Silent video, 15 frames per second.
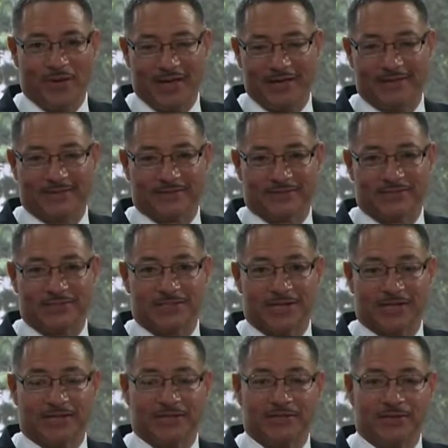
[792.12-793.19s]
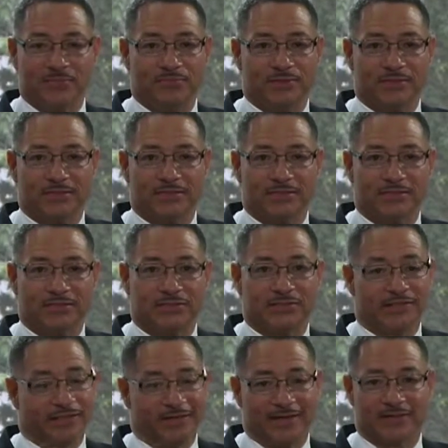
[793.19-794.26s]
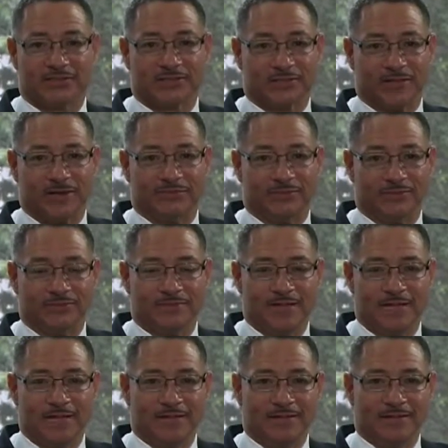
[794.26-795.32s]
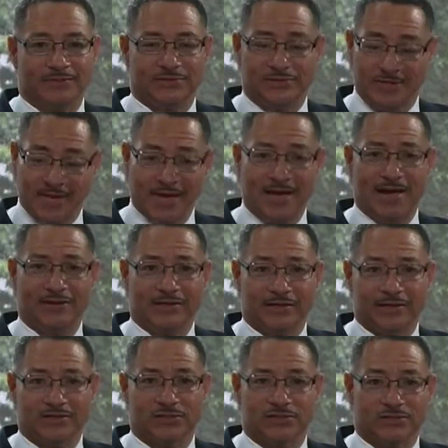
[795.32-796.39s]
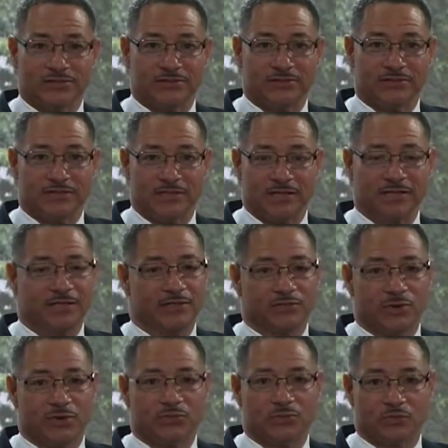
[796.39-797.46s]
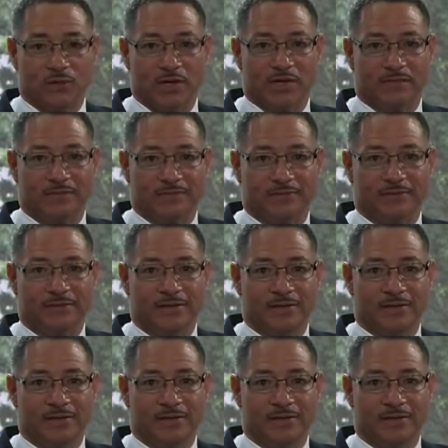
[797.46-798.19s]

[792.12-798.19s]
Pains, taking your business to the next level. Today our guest is Shelley Gross-Wade,